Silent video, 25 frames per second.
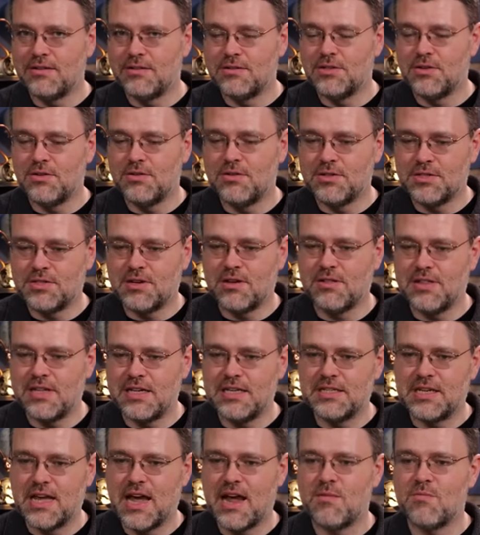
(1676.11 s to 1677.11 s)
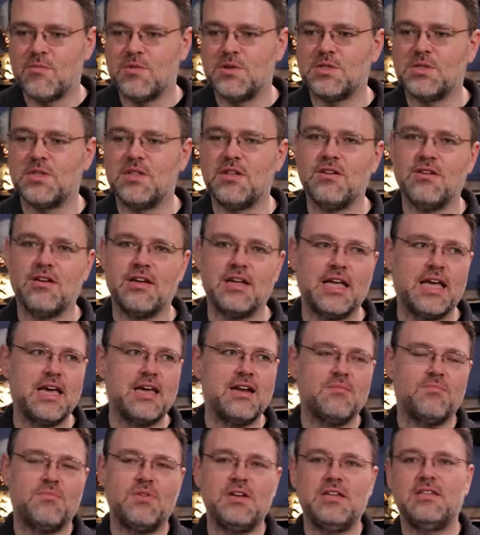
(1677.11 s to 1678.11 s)
So you install these cameras and then you can
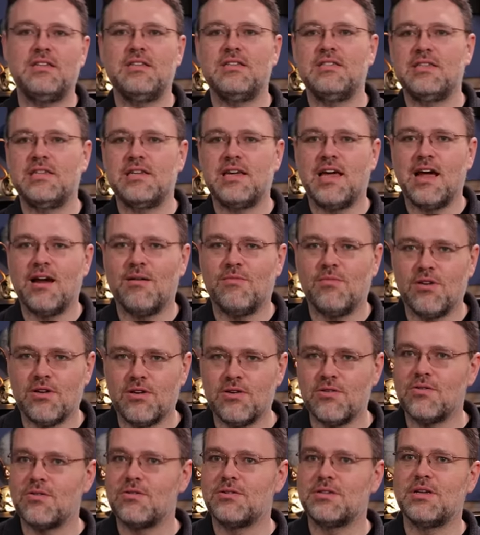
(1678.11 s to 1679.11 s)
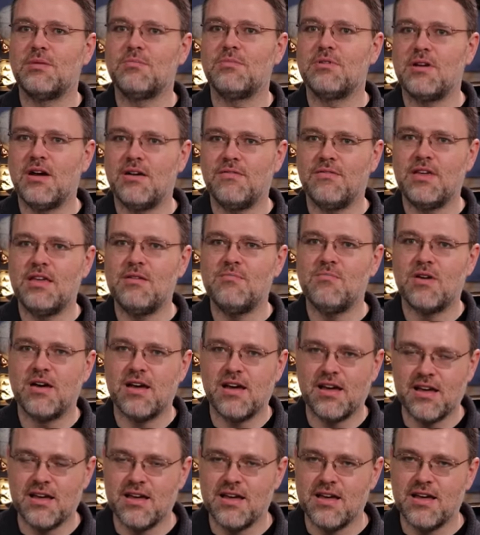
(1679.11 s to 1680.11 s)
get a PTZ camera. You can order something off
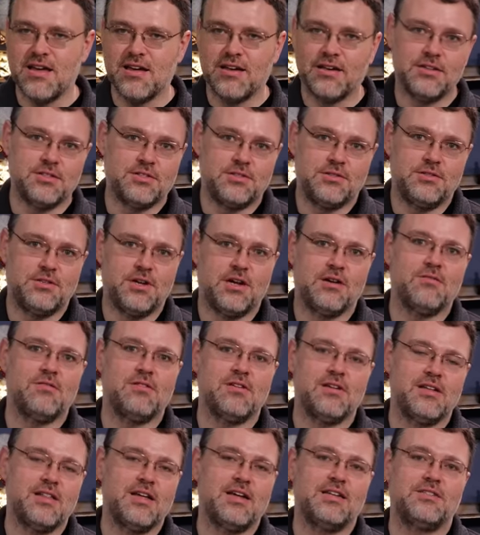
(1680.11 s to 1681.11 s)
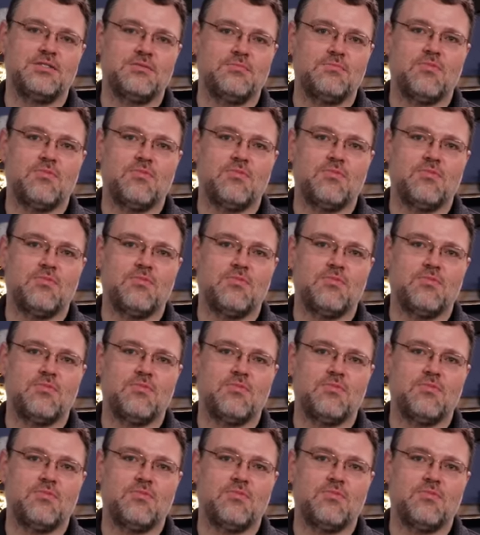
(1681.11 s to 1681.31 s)
eBay because generally that's